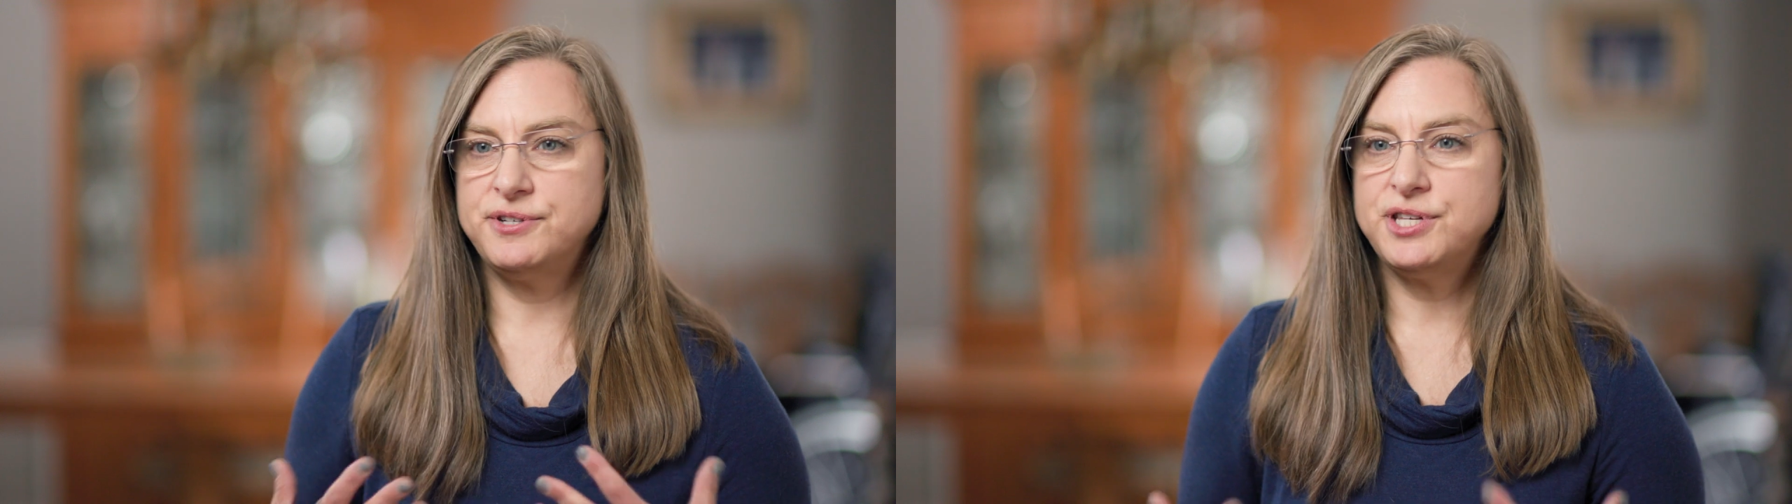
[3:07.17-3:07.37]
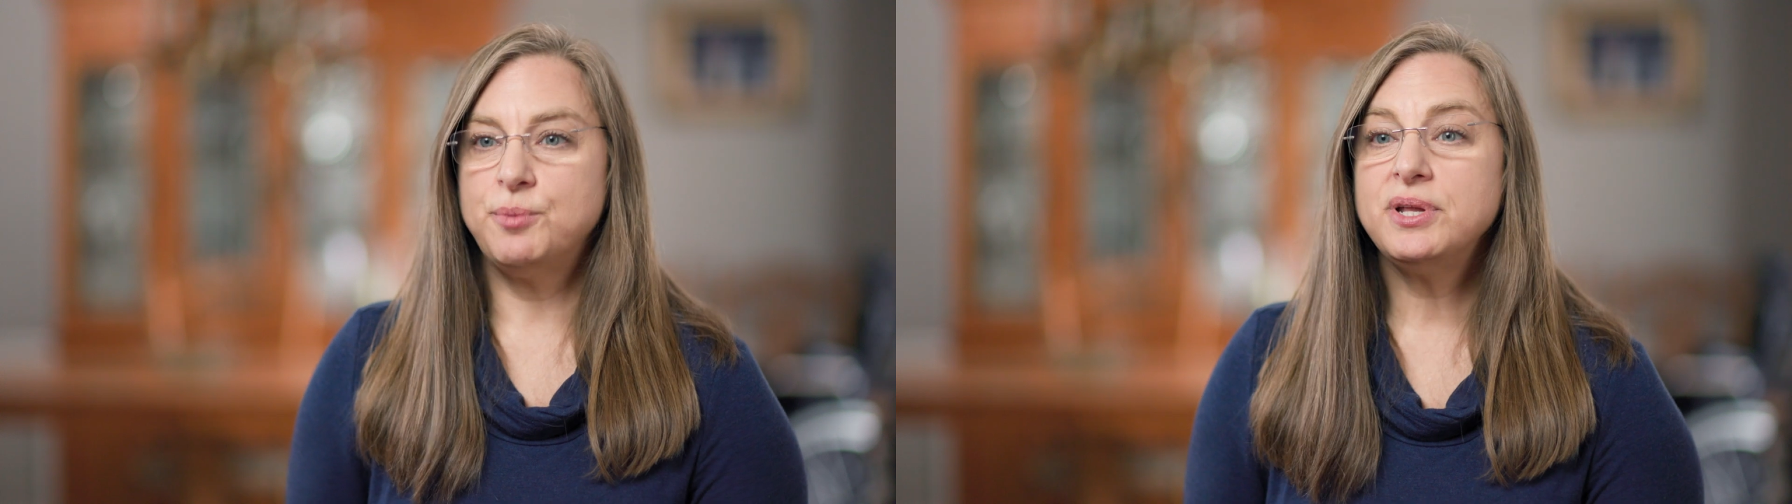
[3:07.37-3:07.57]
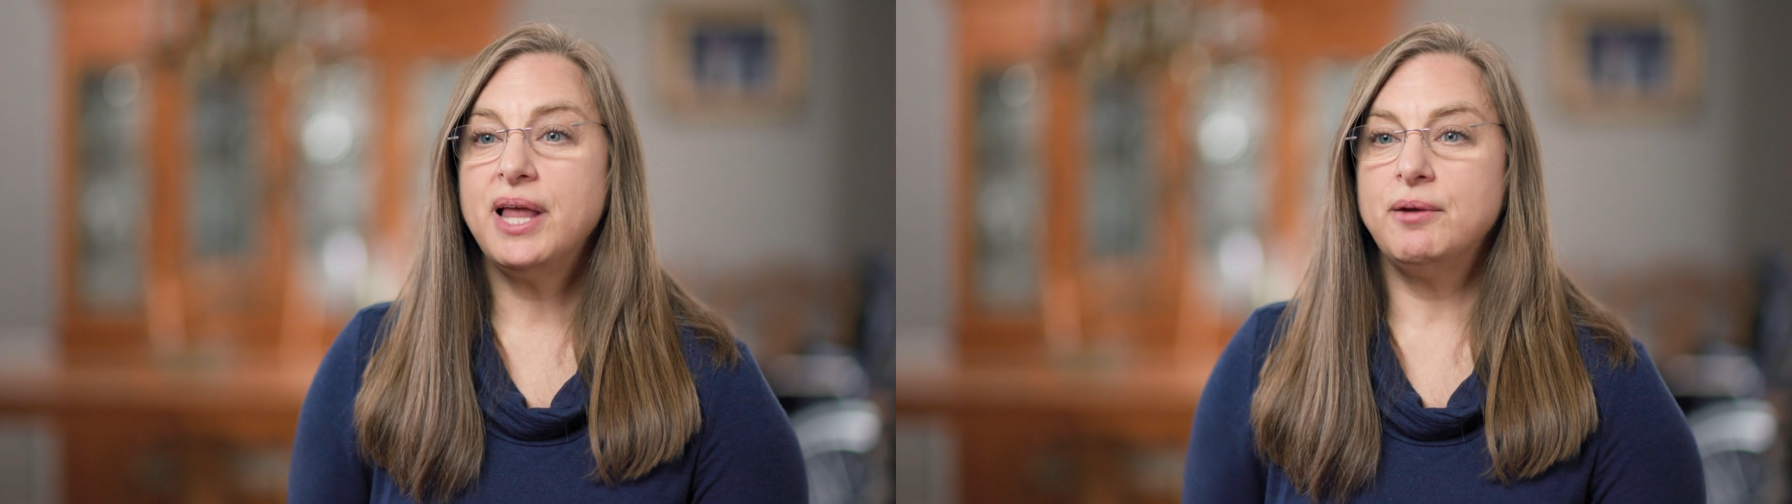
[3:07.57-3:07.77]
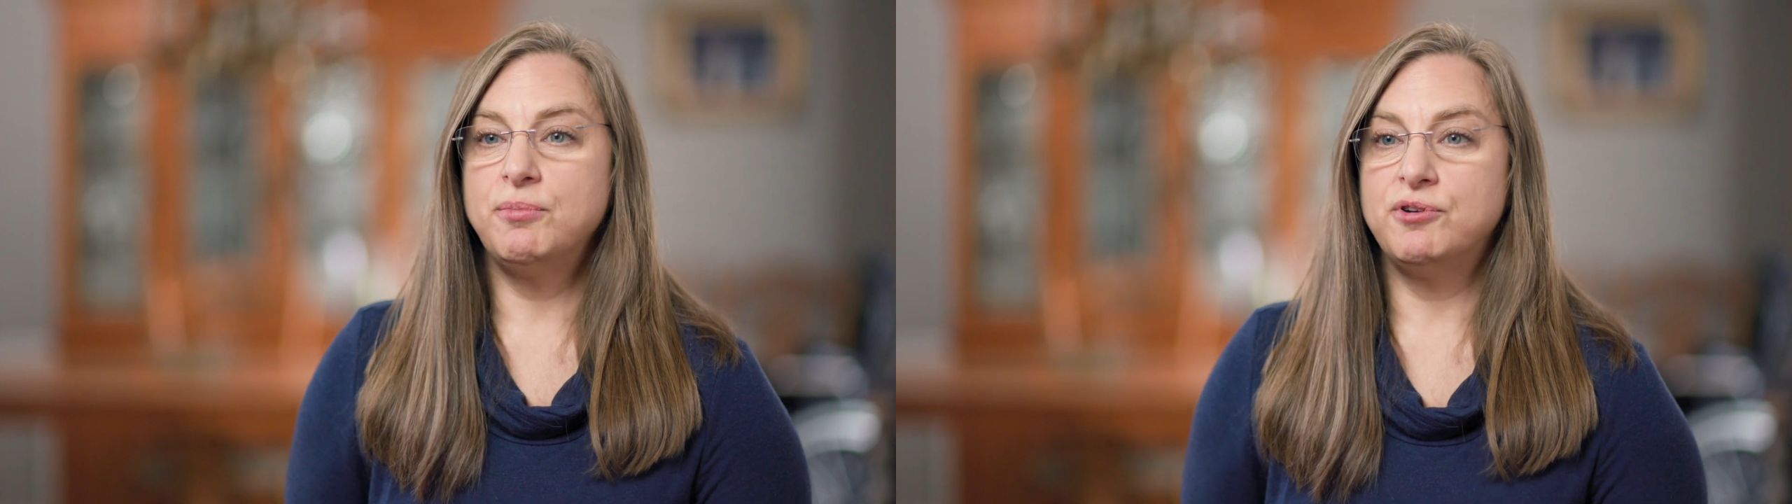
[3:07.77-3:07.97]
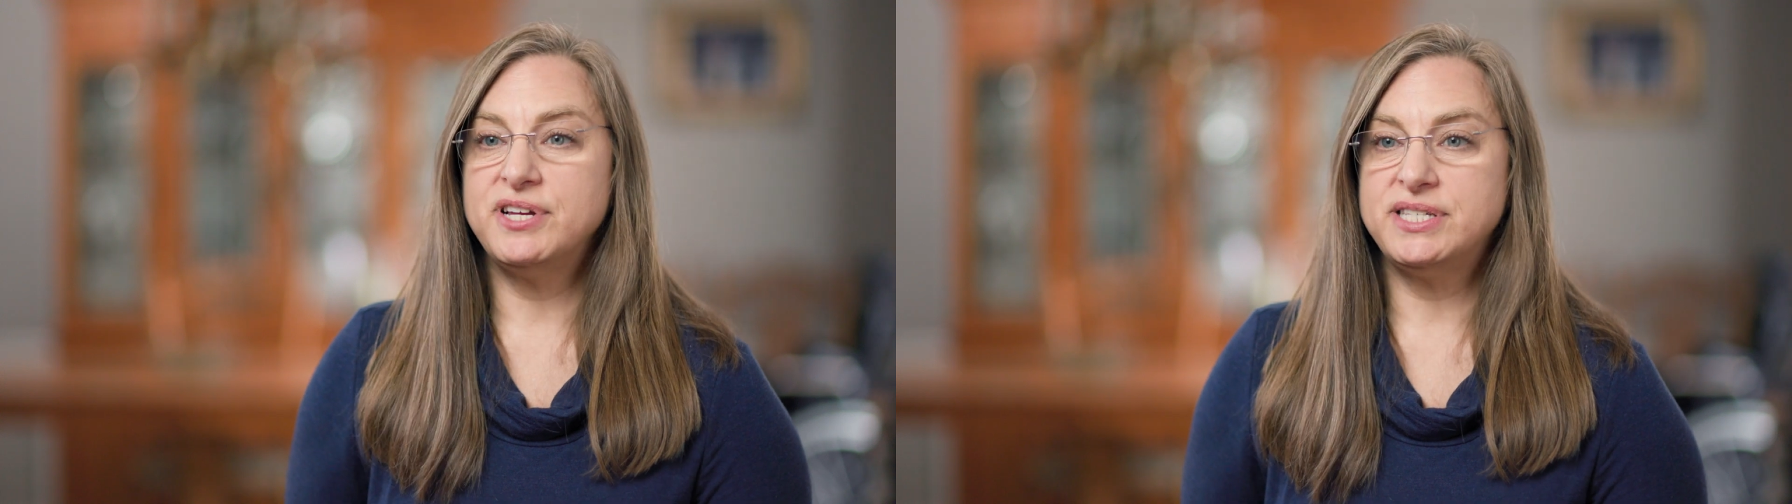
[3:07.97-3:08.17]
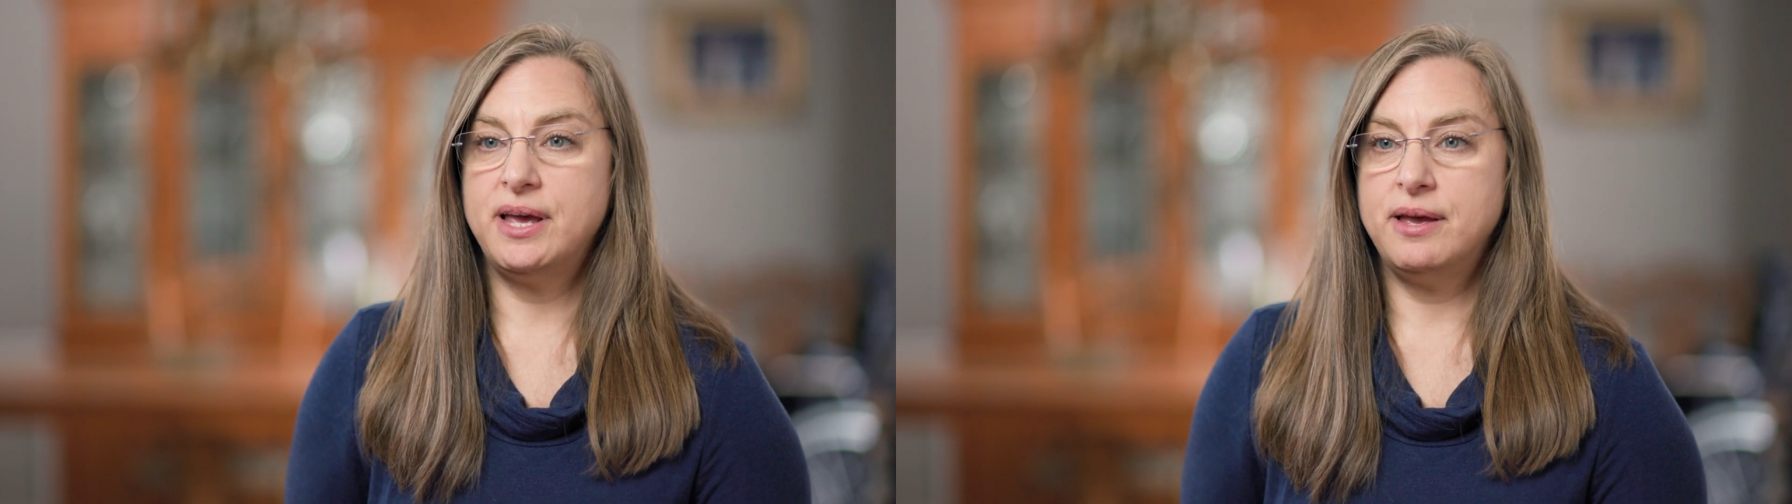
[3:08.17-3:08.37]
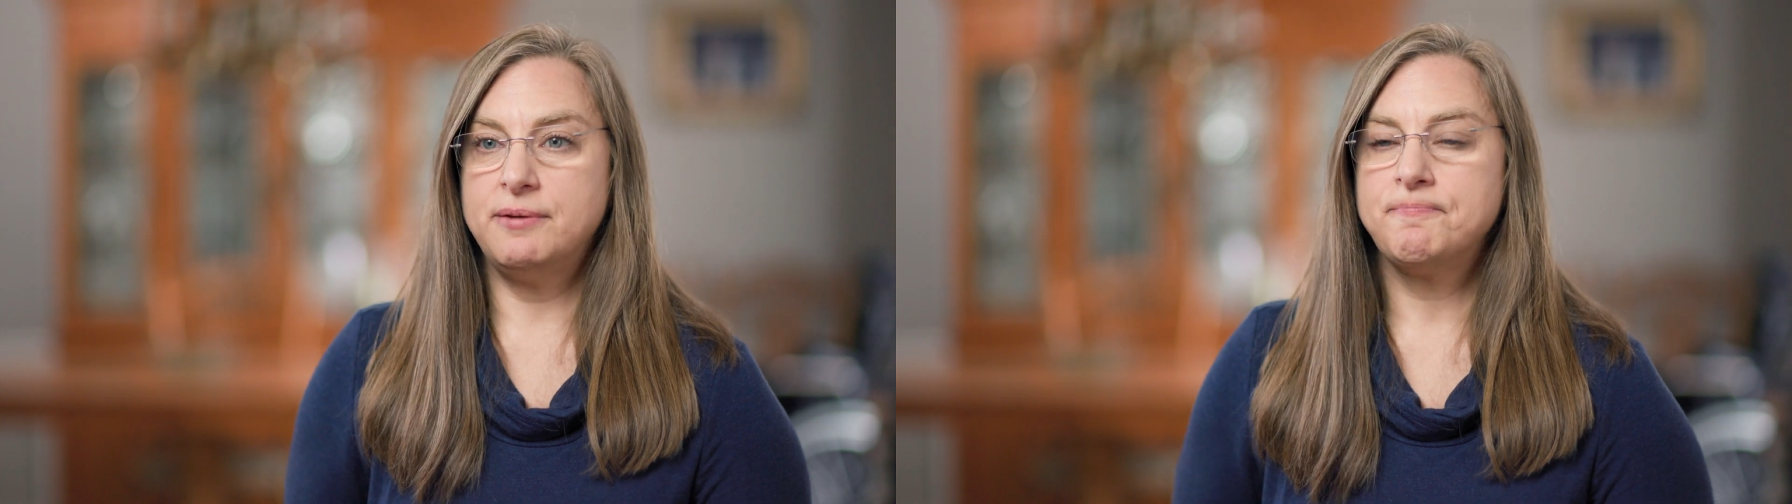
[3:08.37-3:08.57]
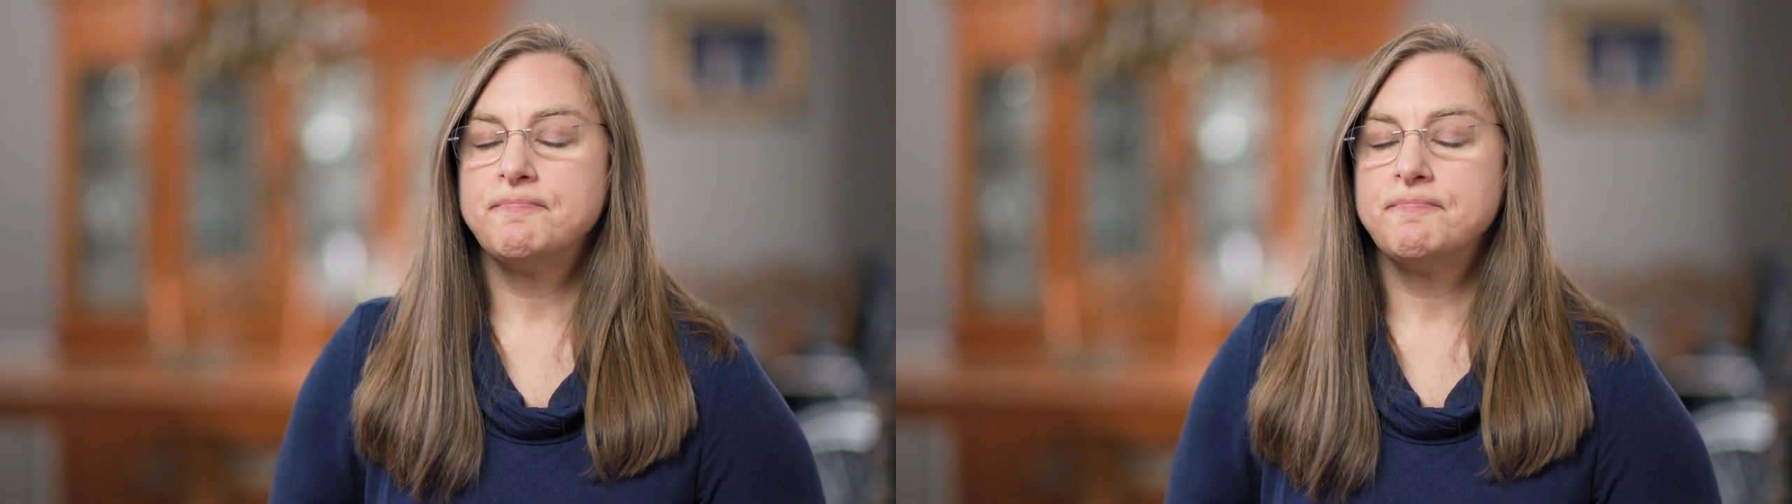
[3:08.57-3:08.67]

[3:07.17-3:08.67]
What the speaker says: someone like Marissa,